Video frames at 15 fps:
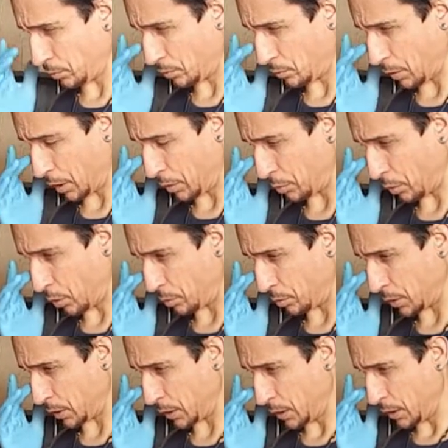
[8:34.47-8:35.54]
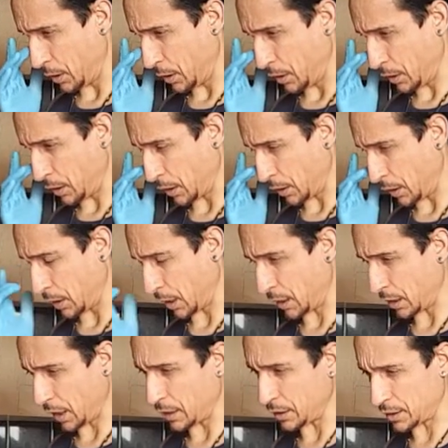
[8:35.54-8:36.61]
Well, it
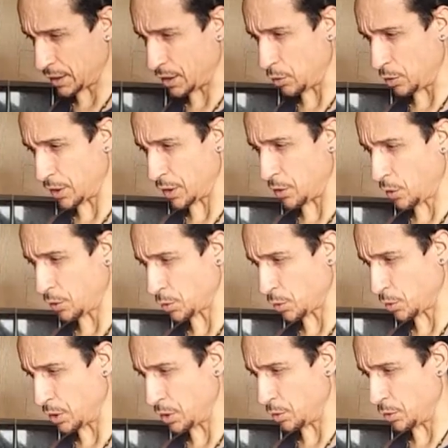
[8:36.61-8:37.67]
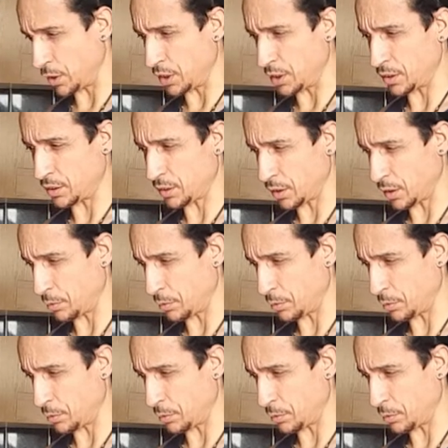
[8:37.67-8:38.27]
contains inulin also. Inulin is